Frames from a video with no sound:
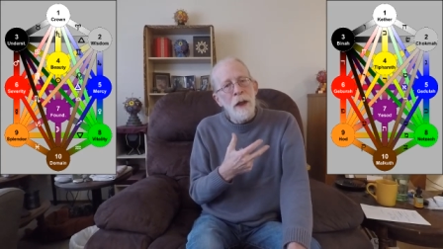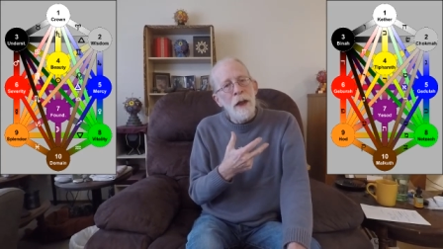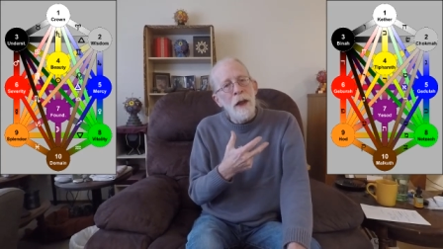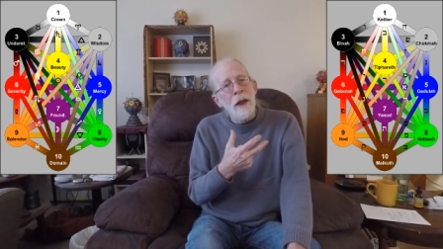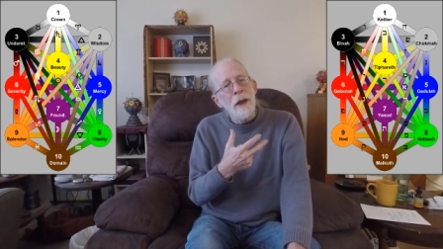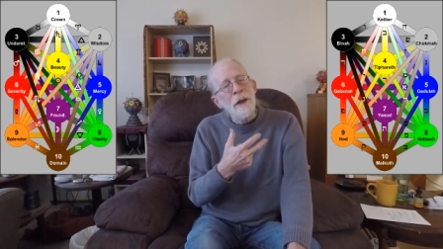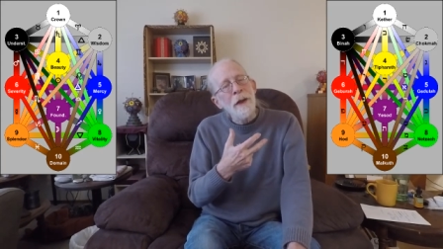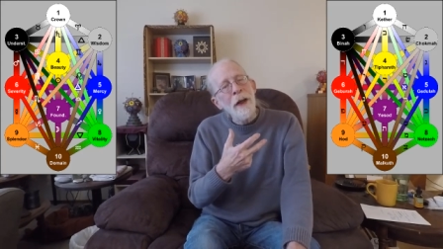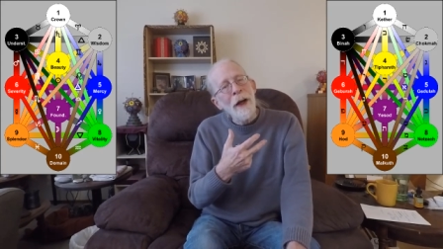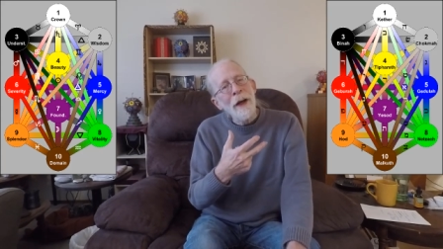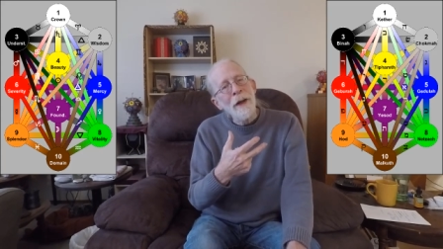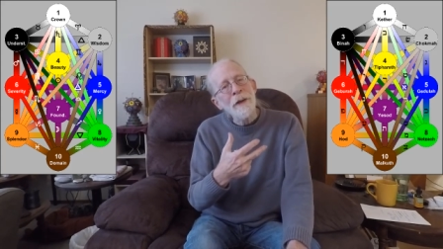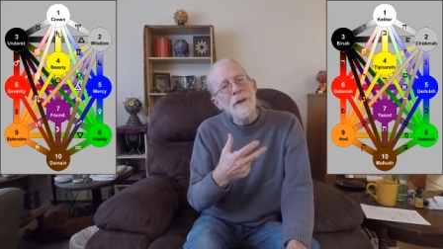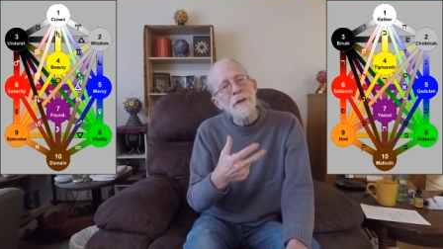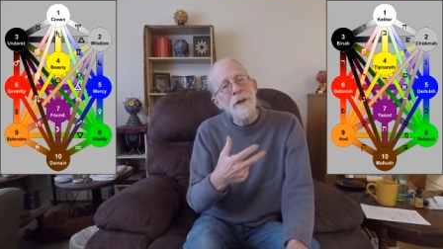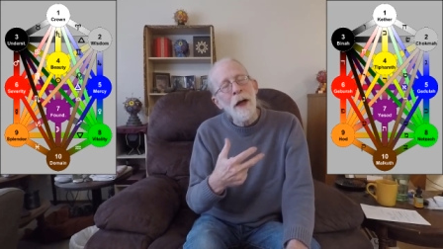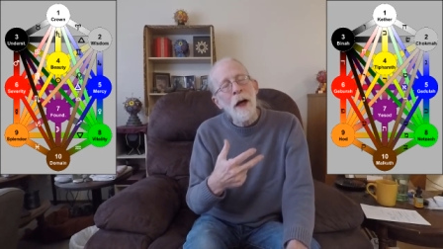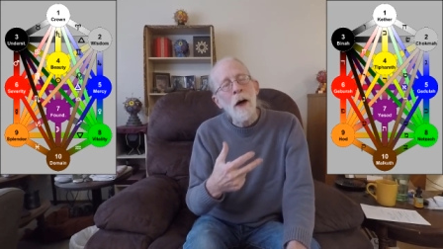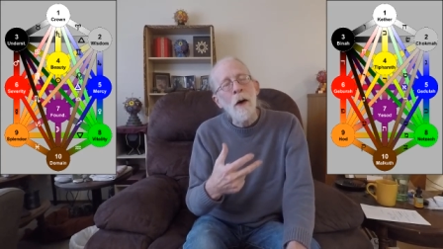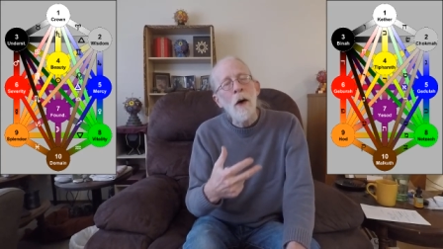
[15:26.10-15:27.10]
And that
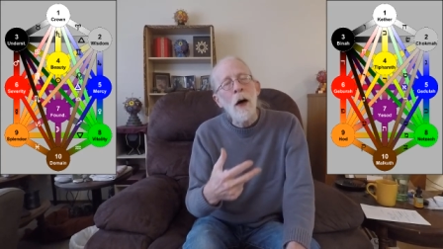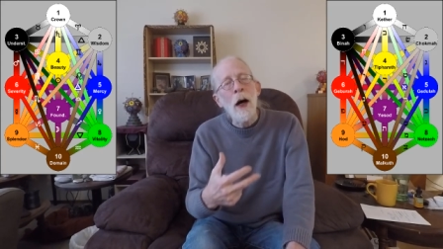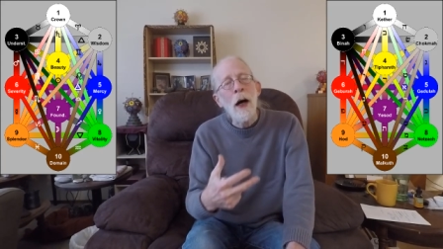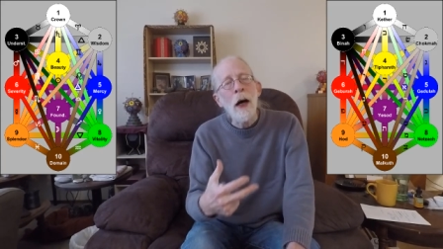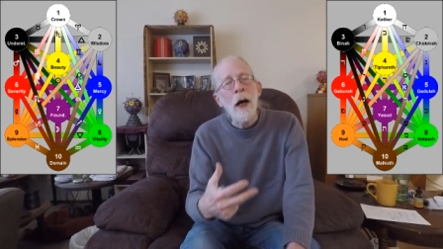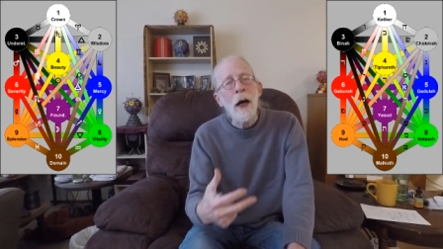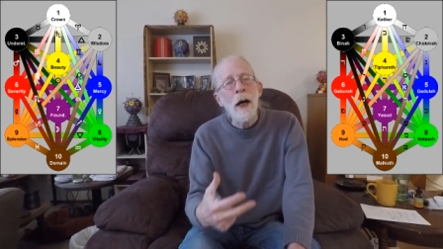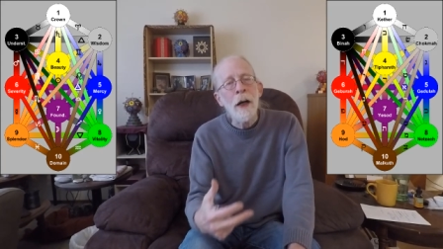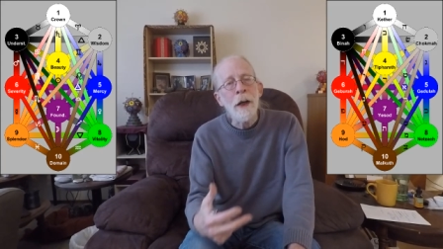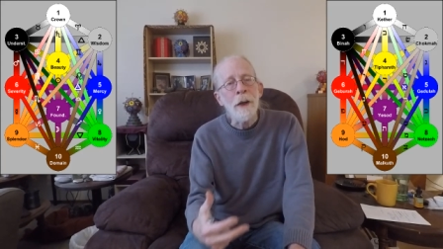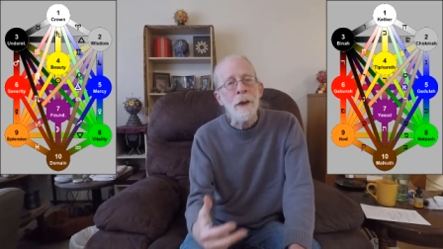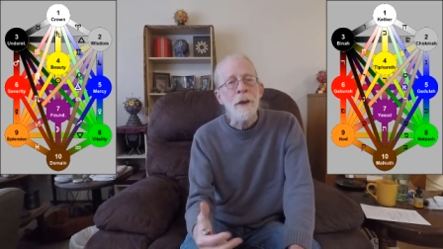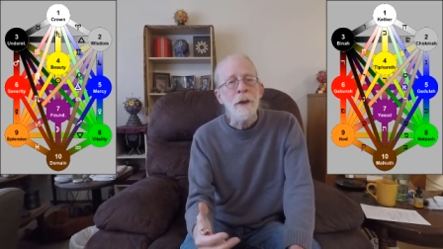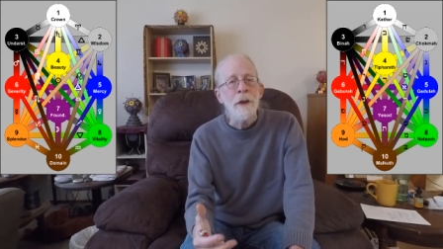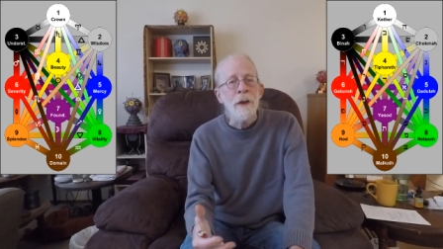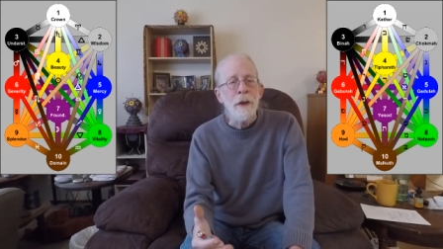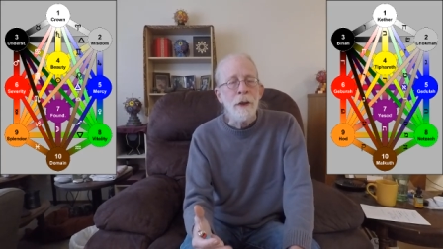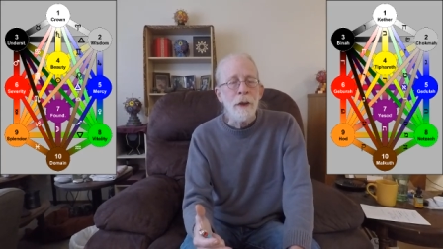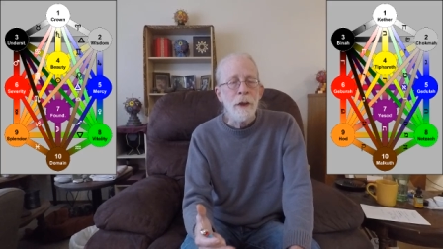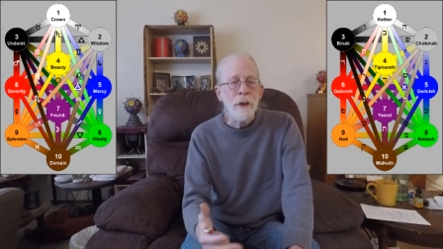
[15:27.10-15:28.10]
is how I
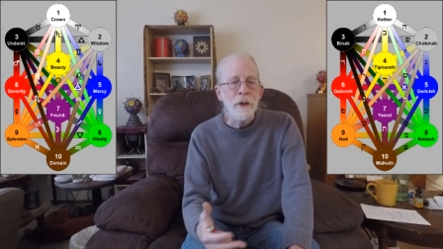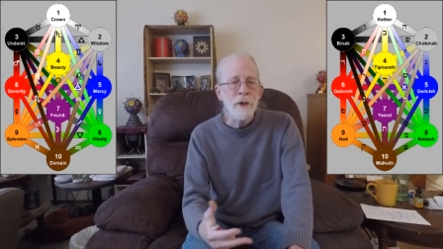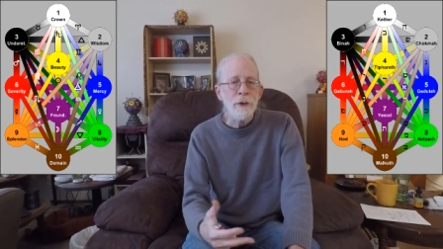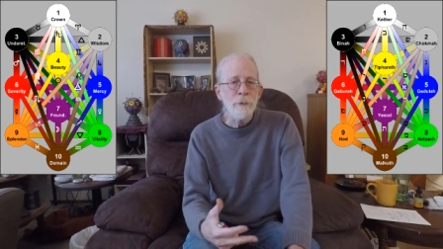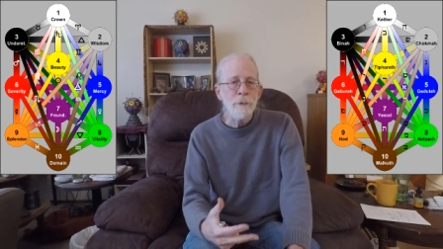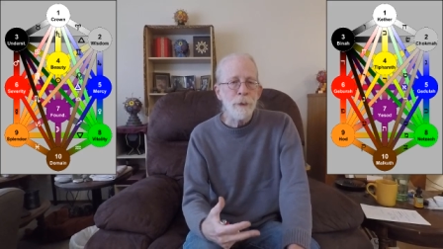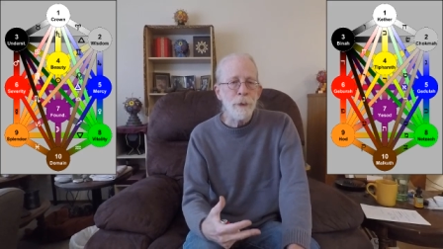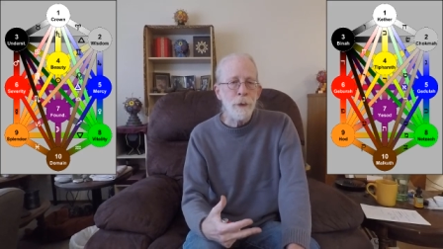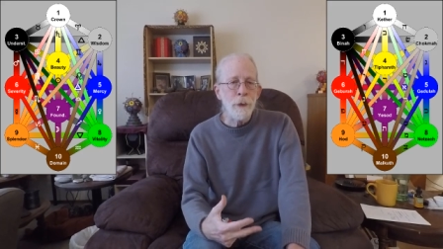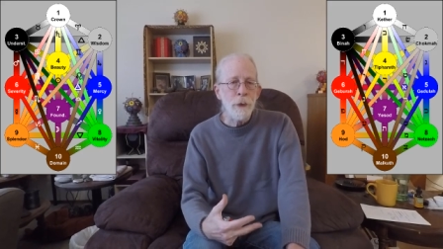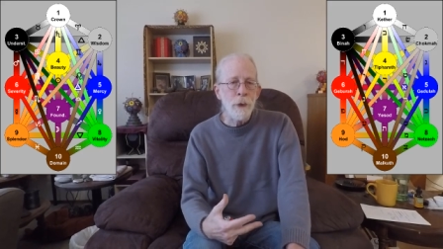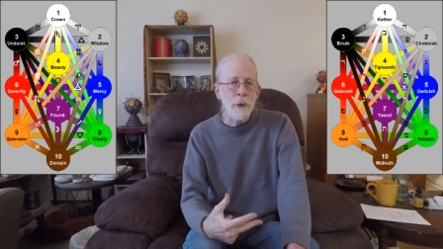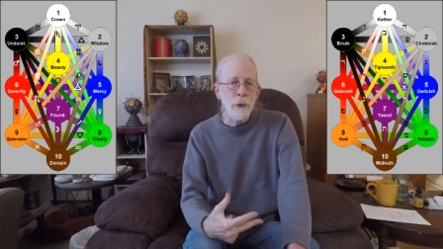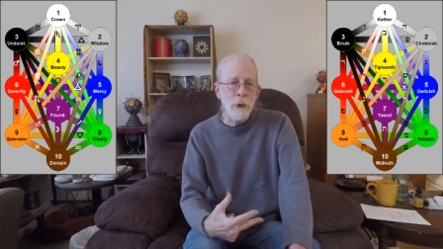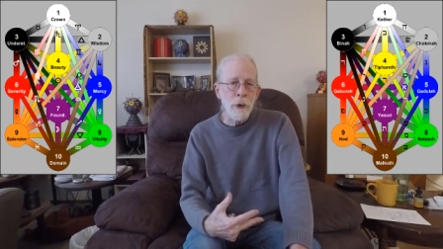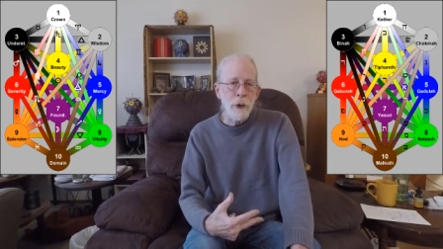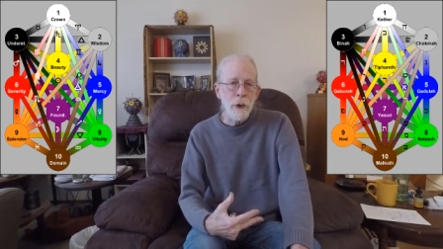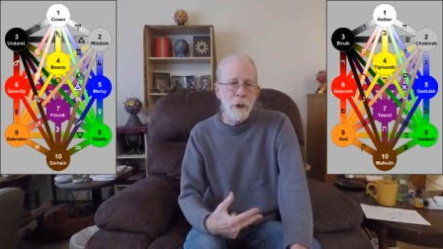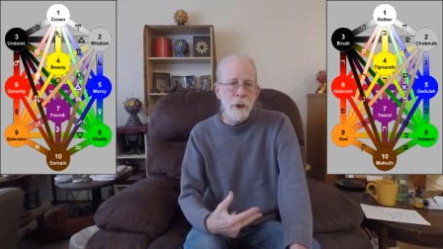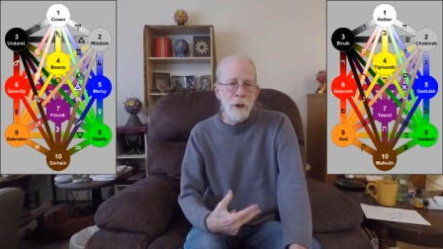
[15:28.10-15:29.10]

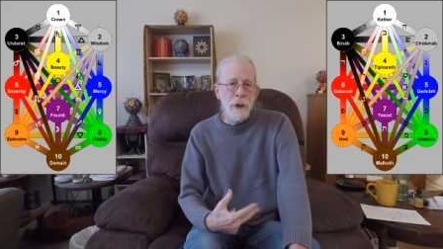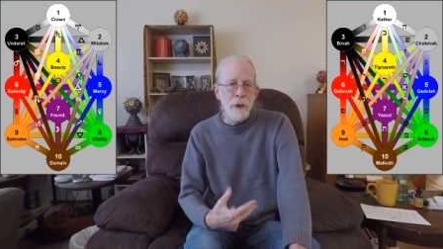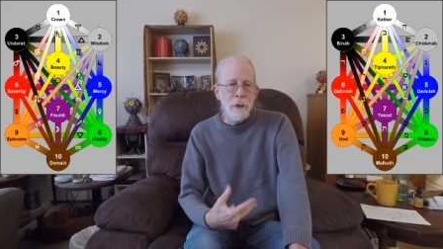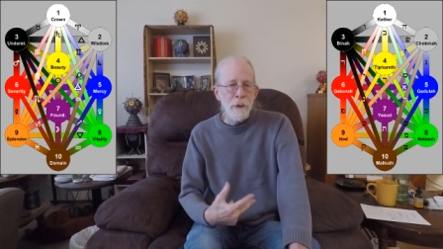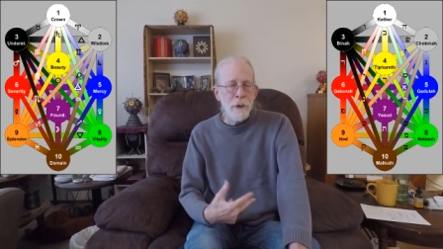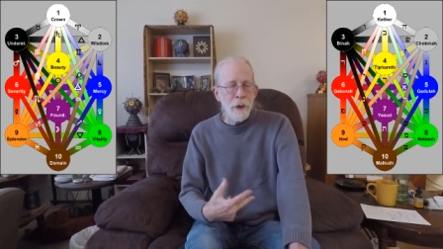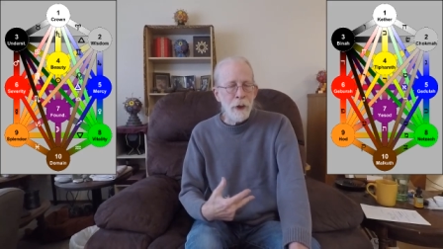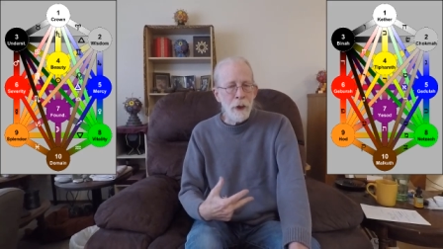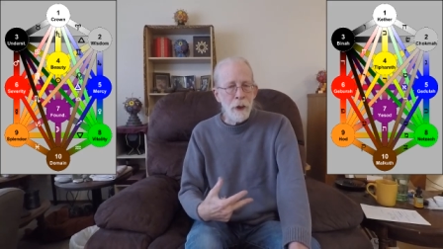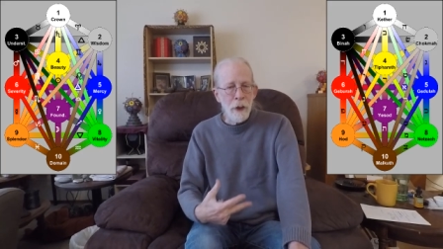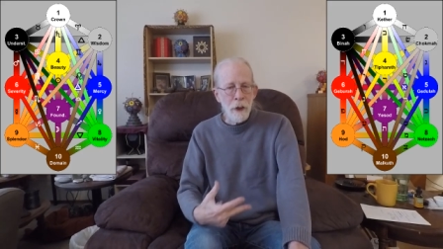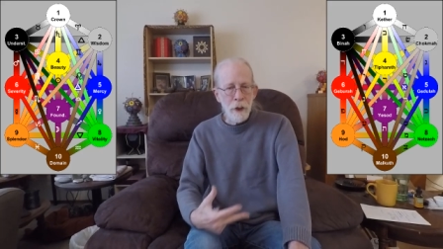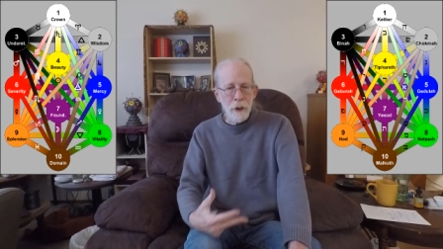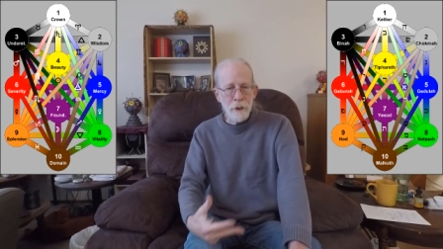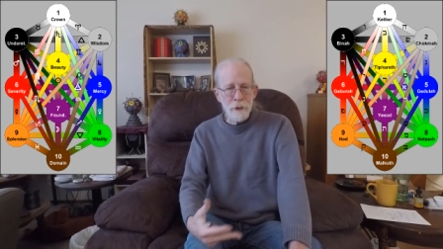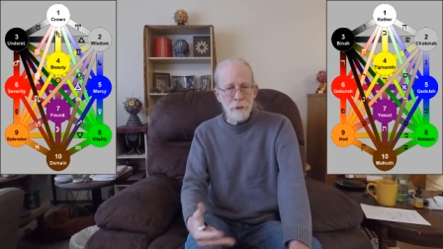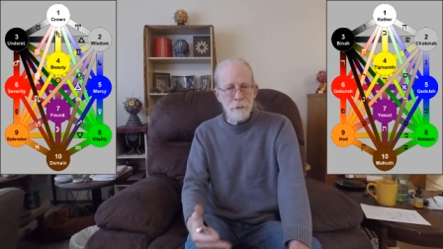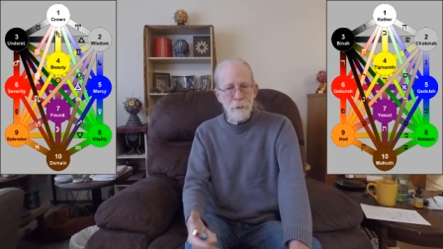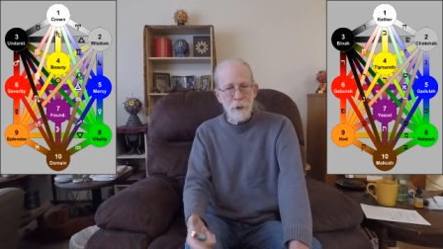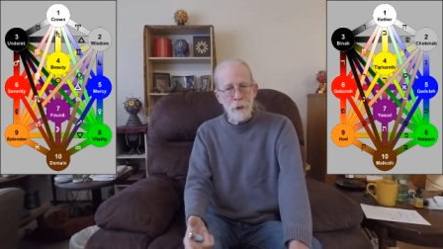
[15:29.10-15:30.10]
explore the
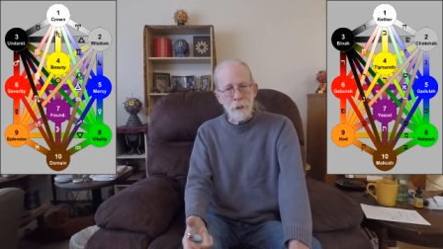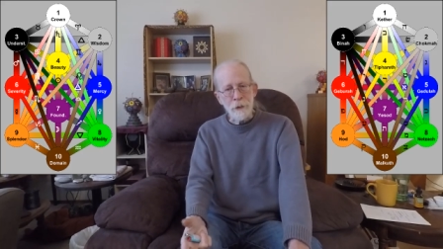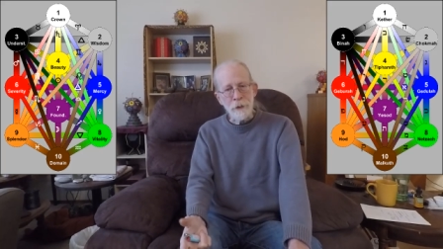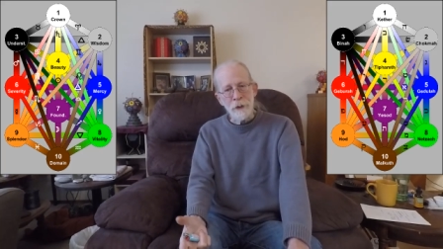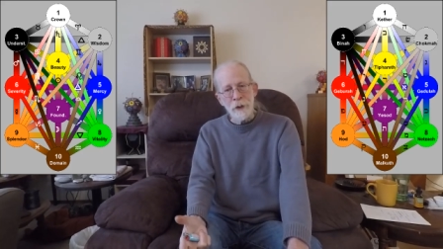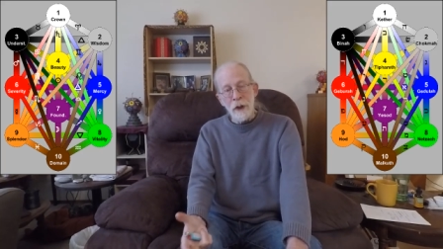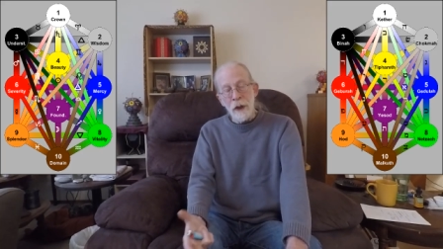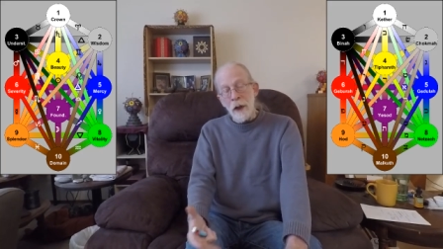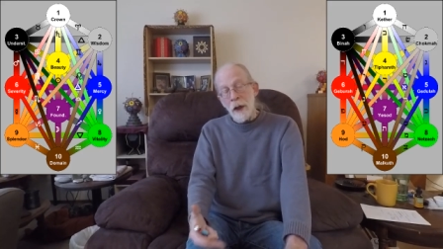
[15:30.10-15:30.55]
cosmos.